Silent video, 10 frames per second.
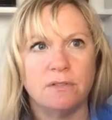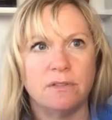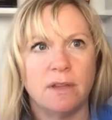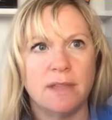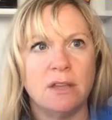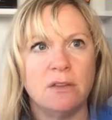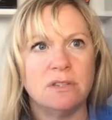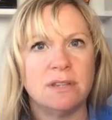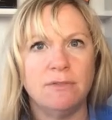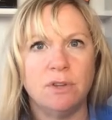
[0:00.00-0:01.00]
So I think you
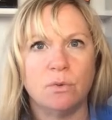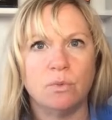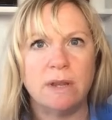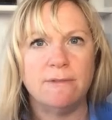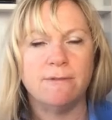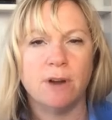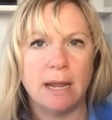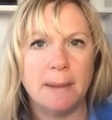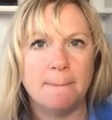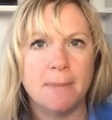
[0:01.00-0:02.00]
just have to
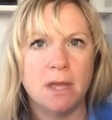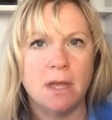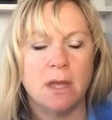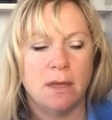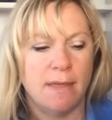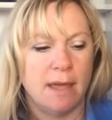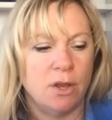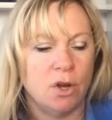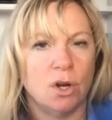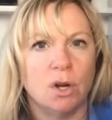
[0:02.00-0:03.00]
reframe that
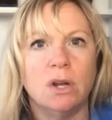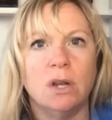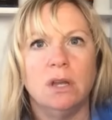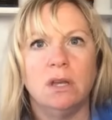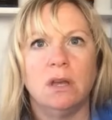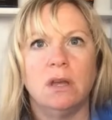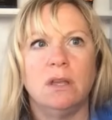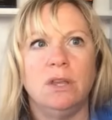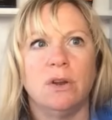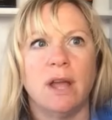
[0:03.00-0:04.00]
you're
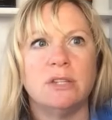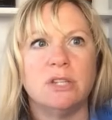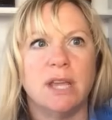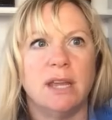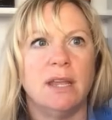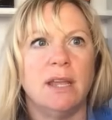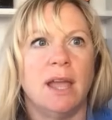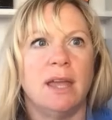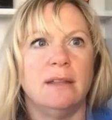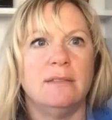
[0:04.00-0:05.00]
you're educating
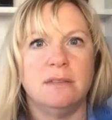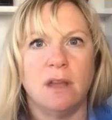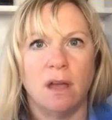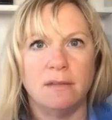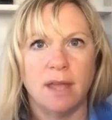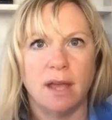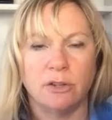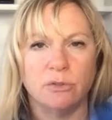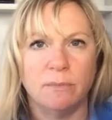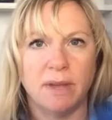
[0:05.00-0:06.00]
and it's not
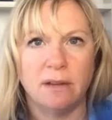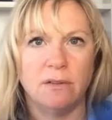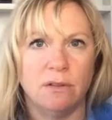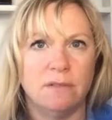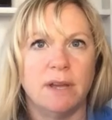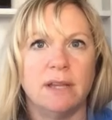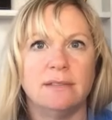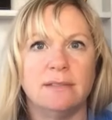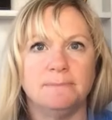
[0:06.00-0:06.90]
actual medical advice.